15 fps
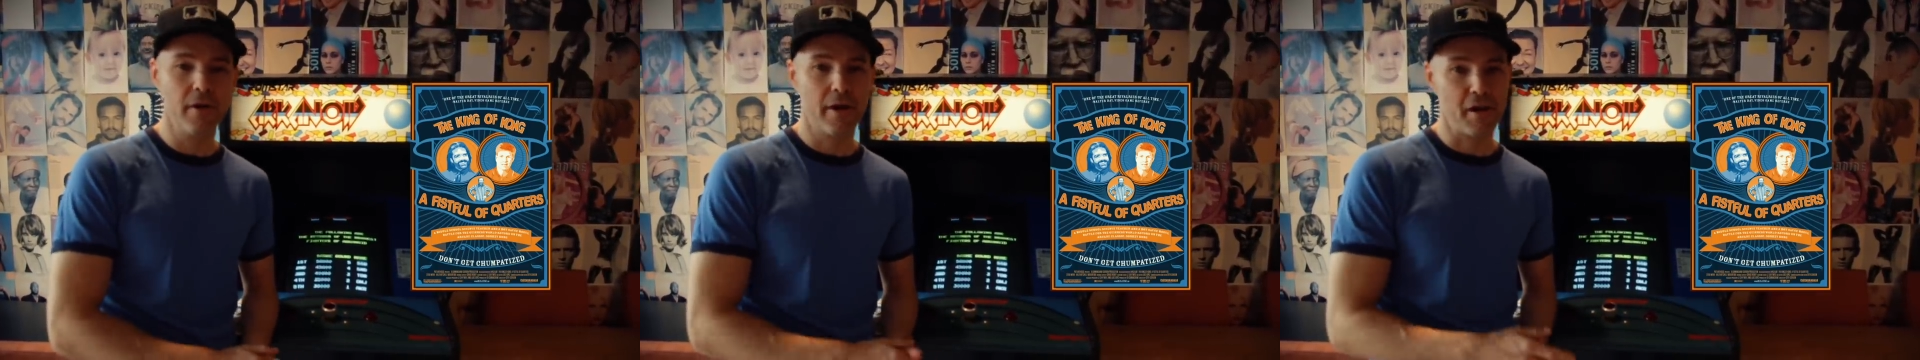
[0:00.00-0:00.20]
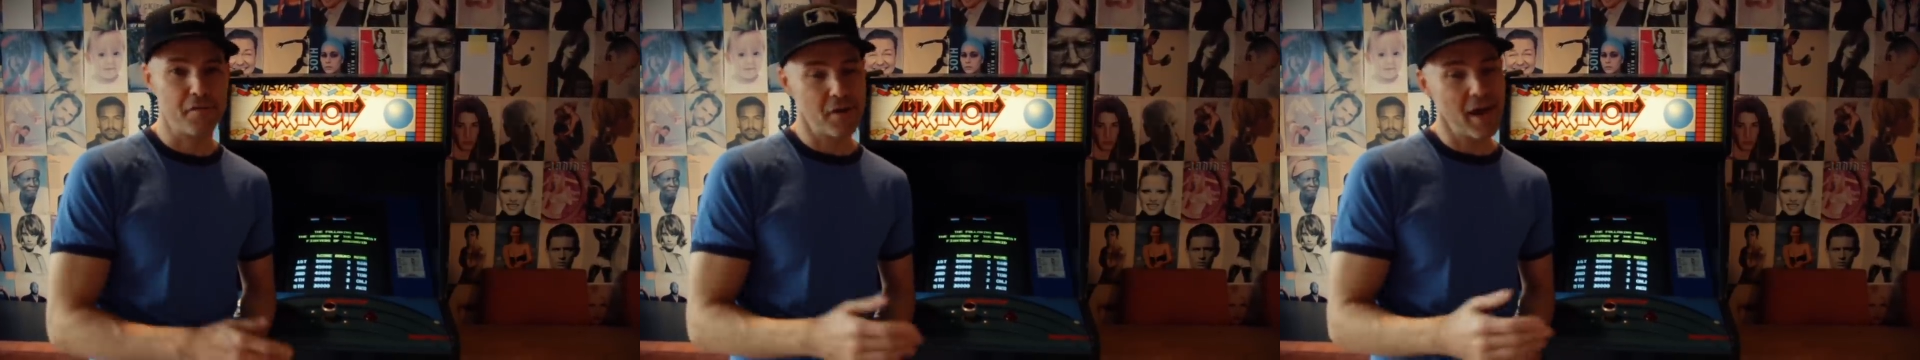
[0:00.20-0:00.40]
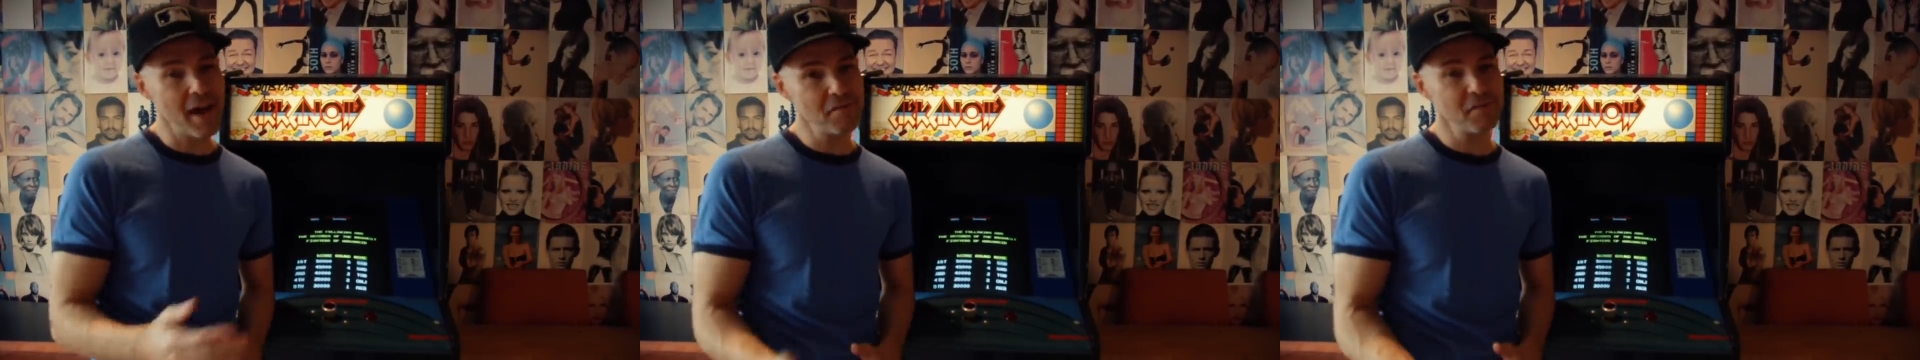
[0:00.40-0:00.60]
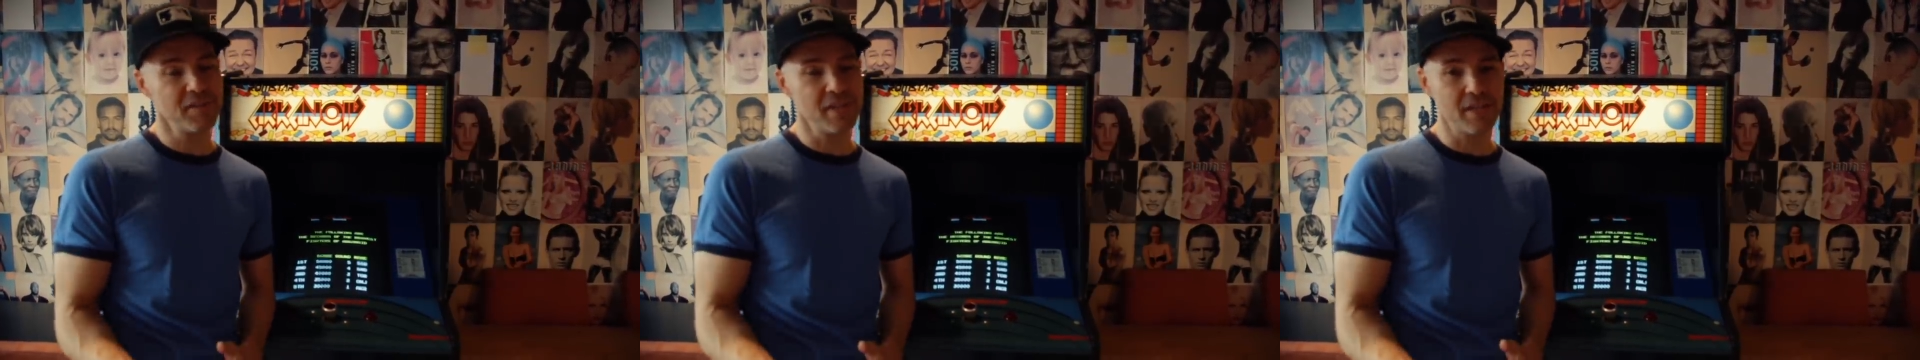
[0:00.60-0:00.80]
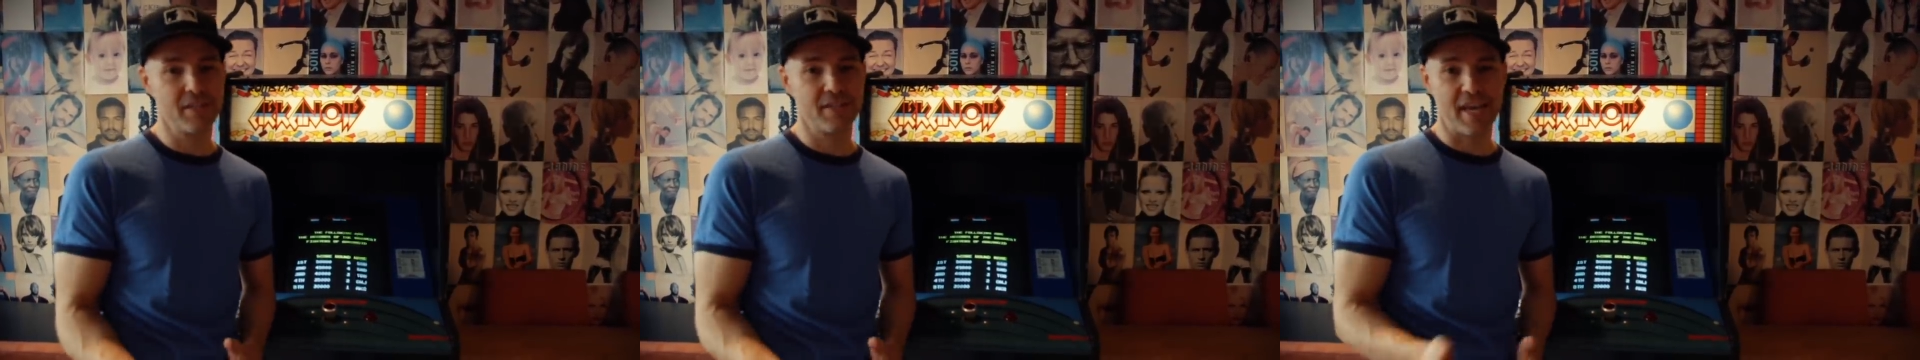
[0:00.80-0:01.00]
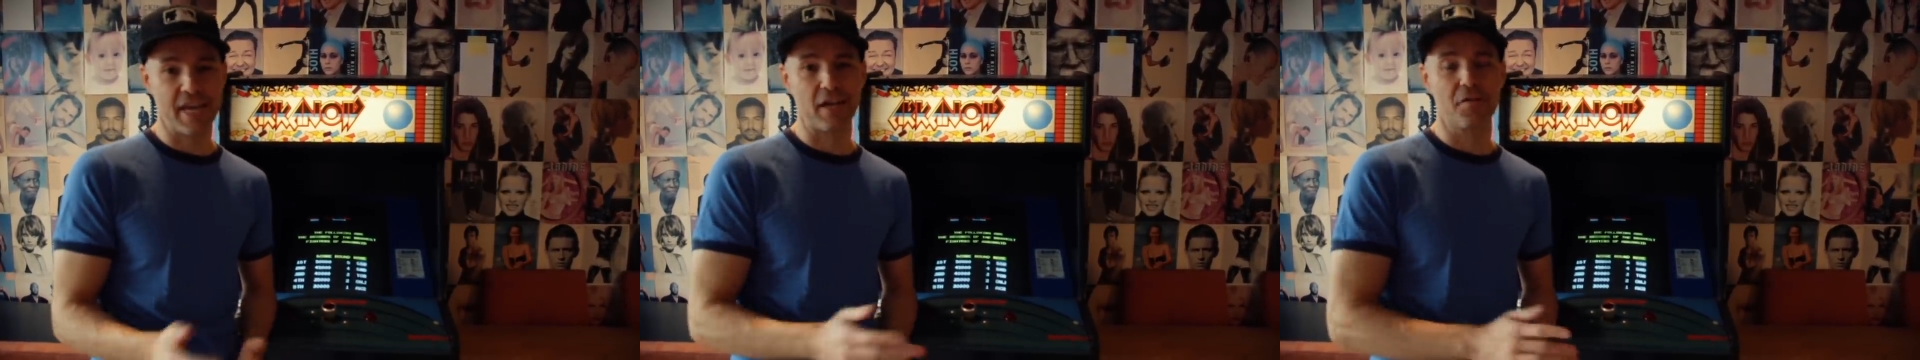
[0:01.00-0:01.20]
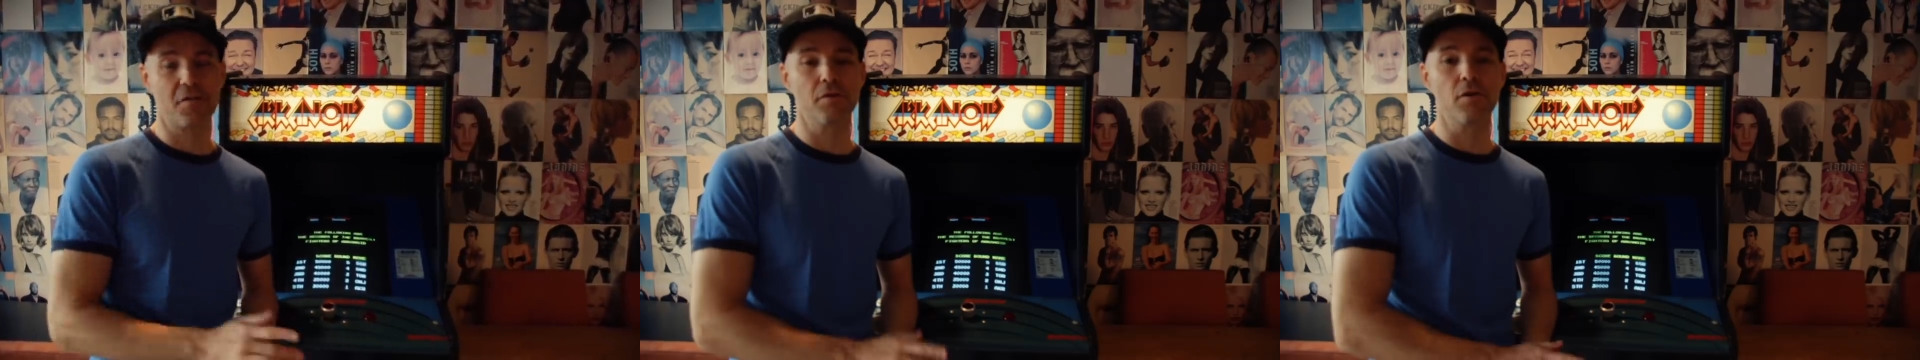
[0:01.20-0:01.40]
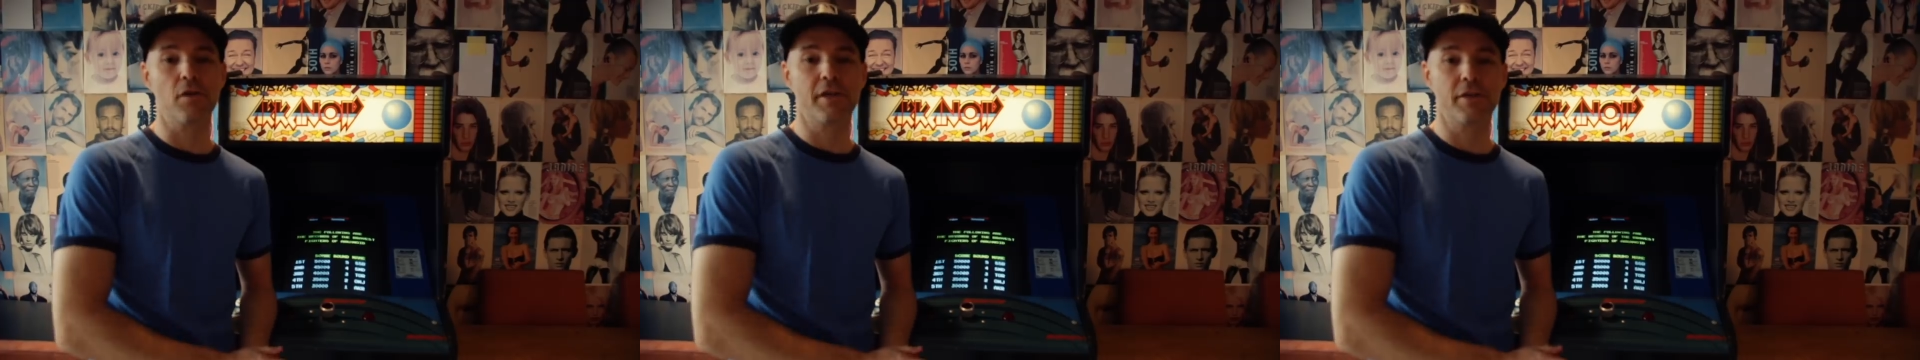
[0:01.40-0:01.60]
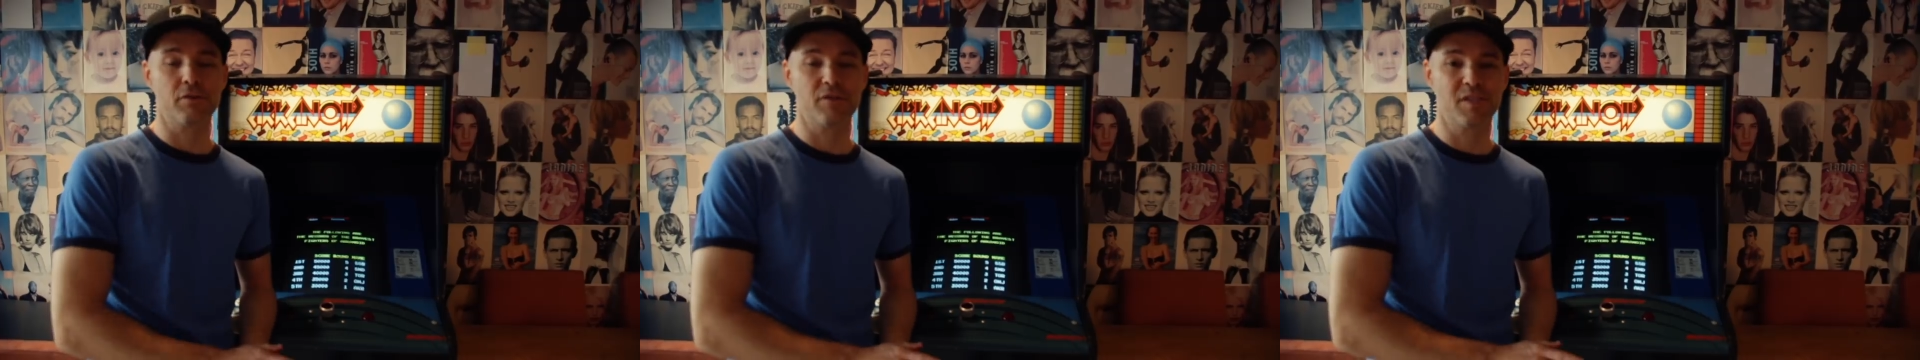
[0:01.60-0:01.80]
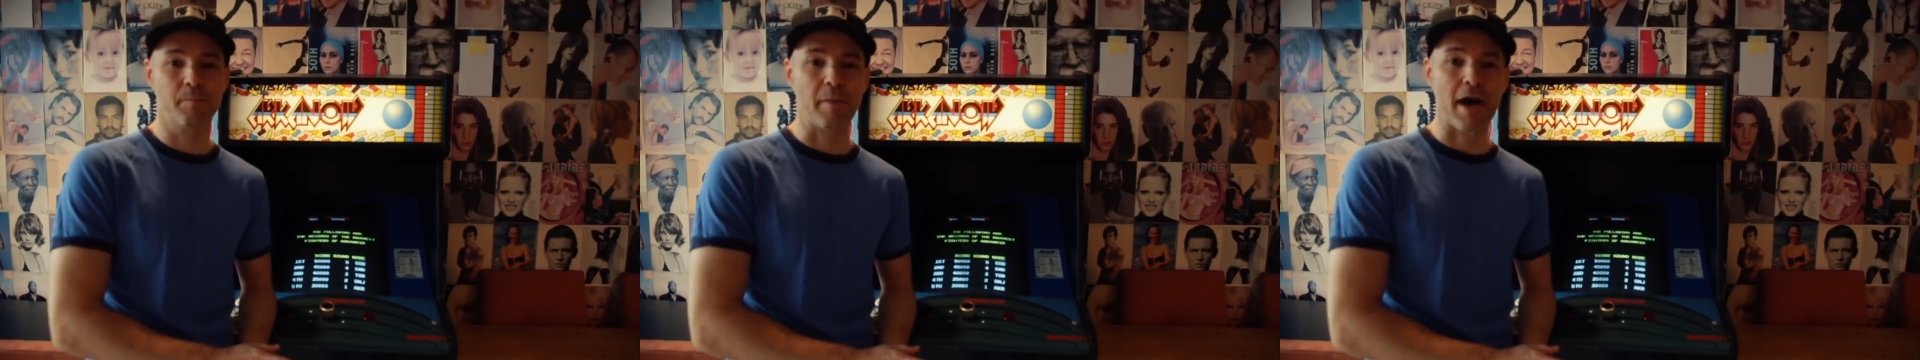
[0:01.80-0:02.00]
And if you have seen it, take another look. You'll
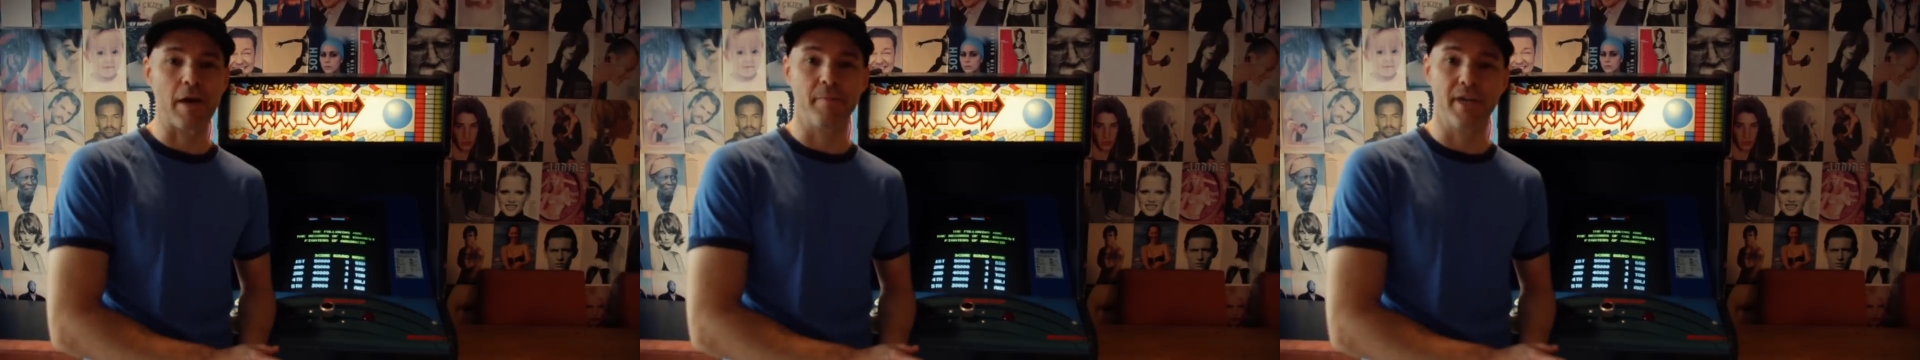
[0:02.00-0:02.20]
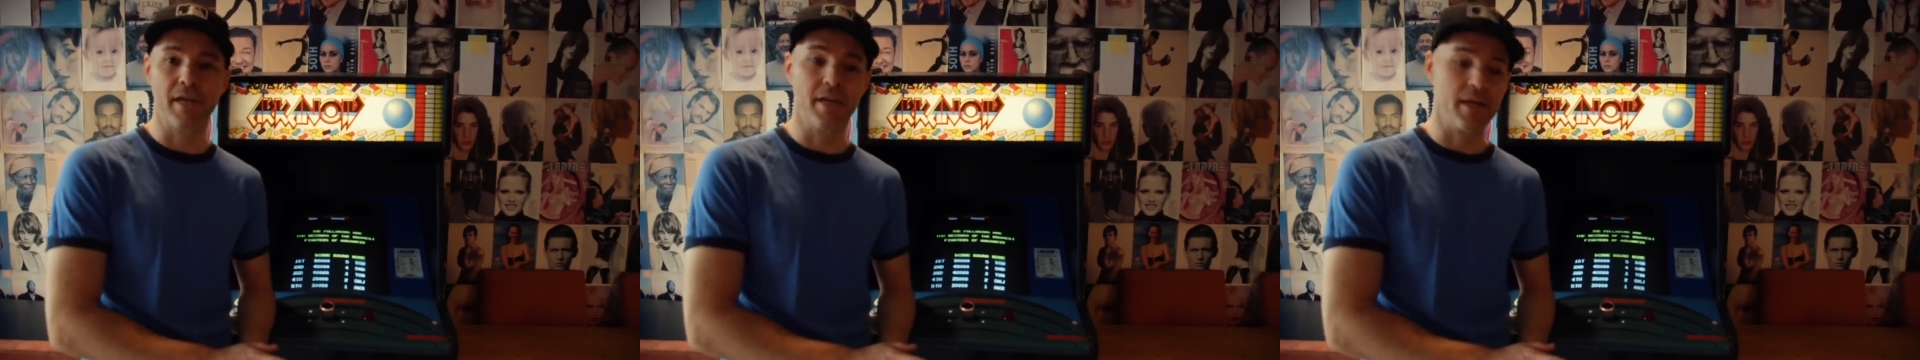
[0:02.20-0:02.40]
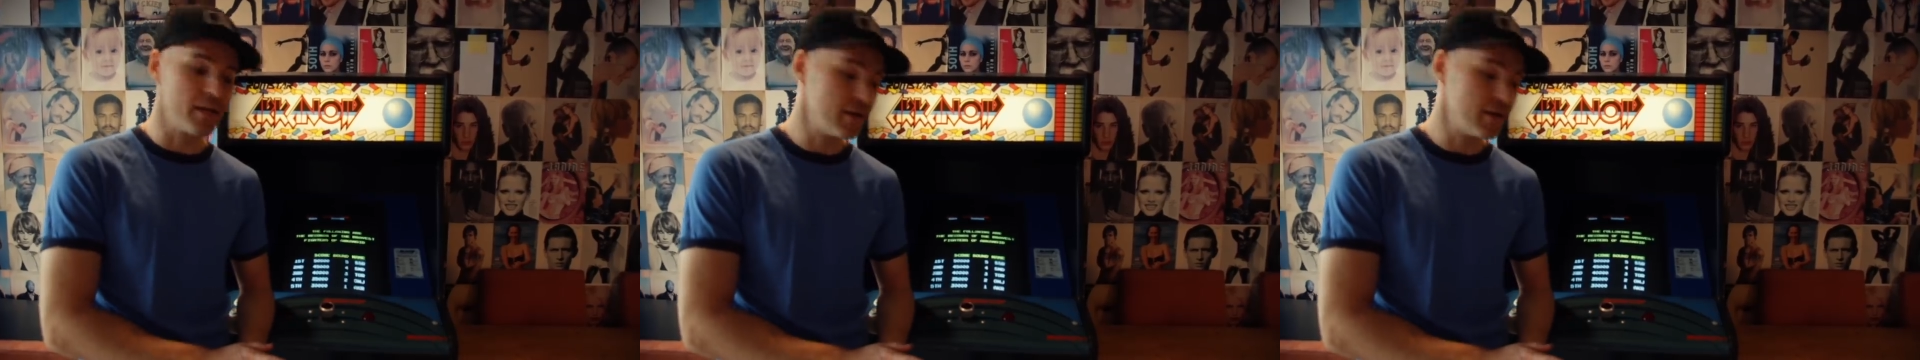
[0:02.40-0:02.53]
spot me in